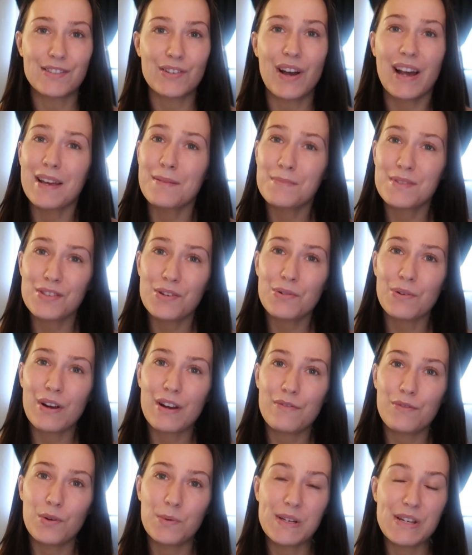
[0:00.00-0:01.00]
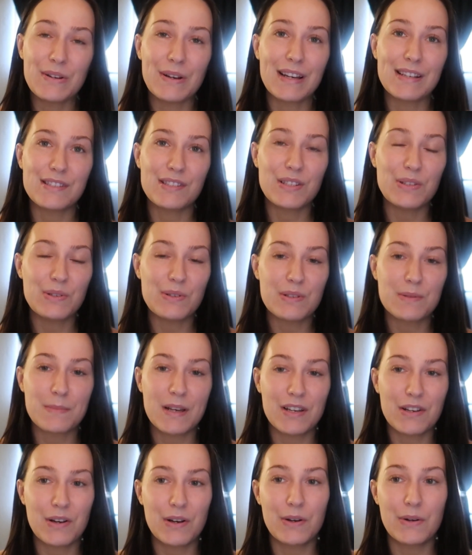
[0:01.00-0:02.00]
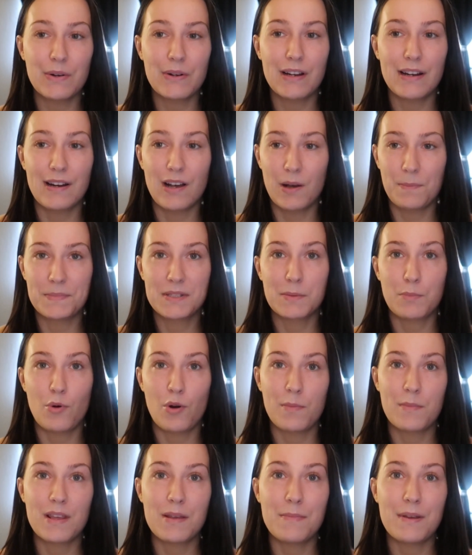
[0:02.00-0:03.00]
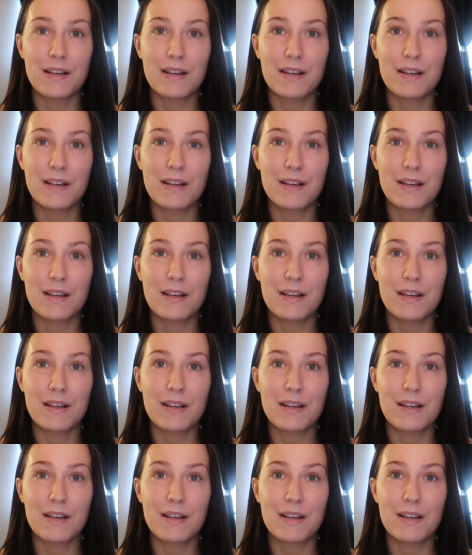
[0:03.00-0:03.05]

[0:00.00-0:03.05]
So I am so grateful when you guys do use my code and help support me,